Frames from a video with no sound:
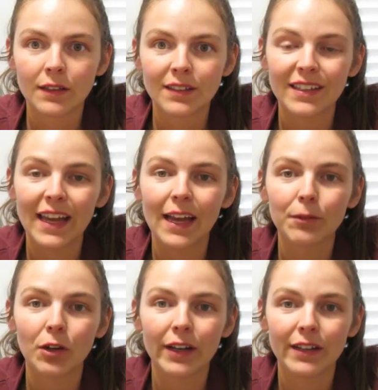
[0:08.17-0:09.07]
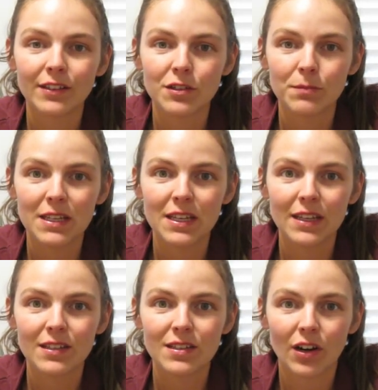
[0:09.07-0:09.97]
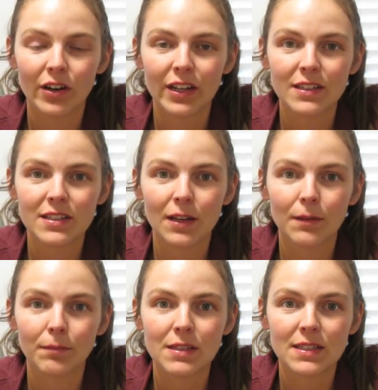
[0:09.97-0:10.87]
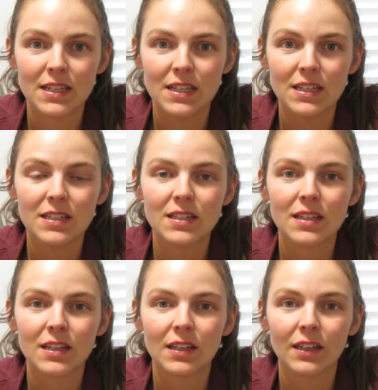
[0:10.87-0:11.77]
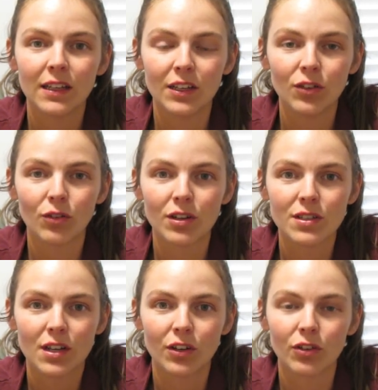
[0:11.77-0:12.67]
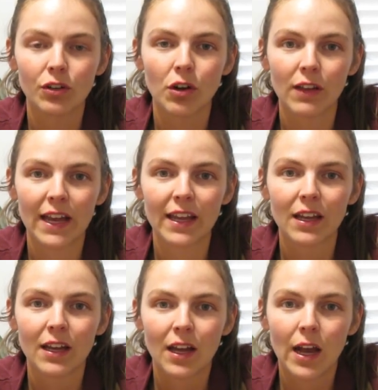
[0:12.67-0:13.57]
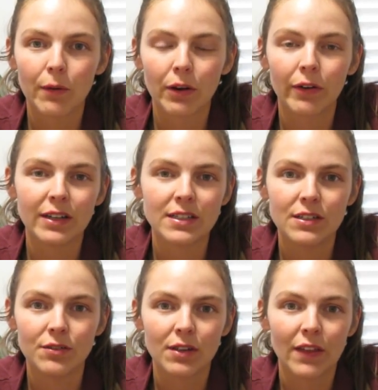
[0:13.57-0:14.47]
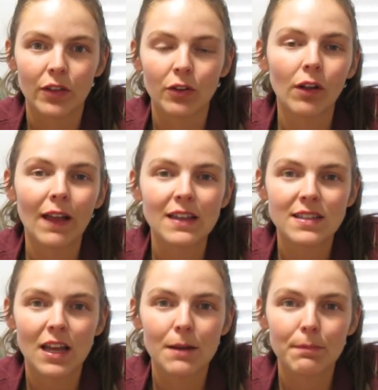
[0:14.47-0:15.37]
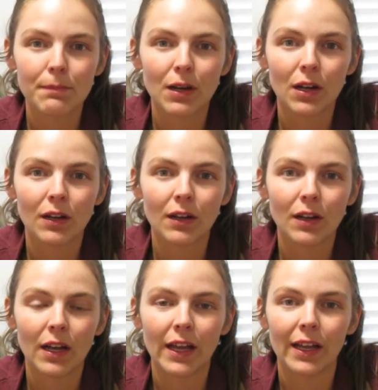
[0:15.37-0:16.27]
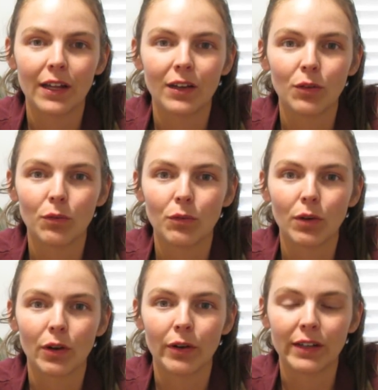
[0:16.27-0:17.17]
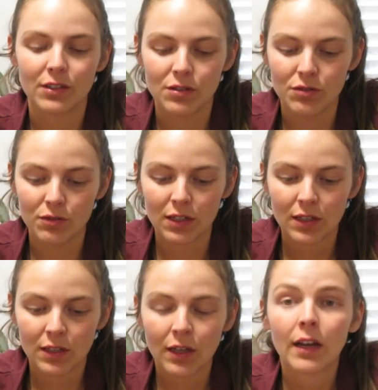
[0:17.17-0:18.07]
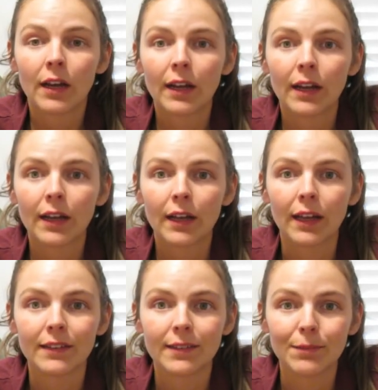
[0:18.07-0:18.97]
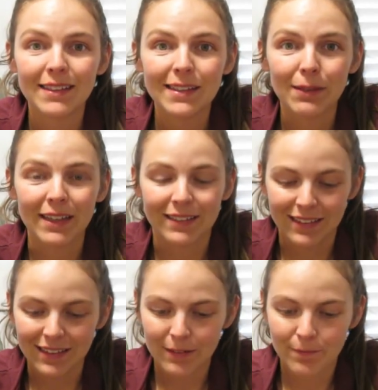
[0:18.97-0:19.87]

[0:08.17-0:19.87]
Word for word: Today I'm going to be starting some seeds indoors under a grow light, and we're going to get the grow light set up and we're going to get some seeds planted.